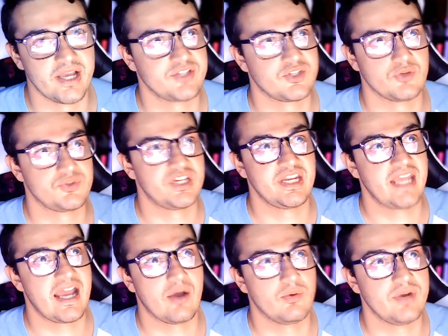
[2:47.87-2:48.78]
So sitting
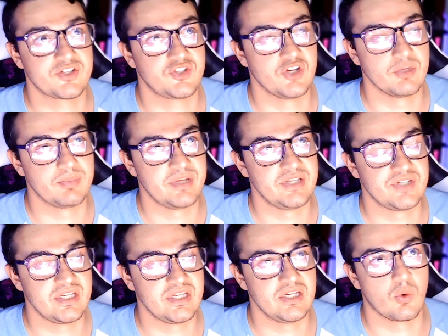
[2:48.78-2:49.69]
out next to your
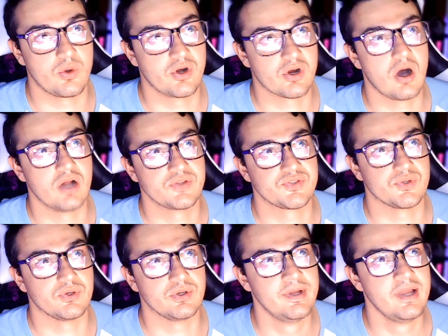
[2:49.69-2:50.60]
PC or your
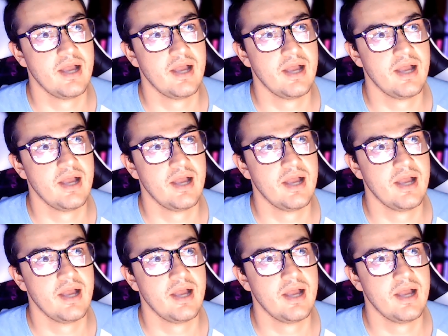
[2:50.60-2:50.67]
console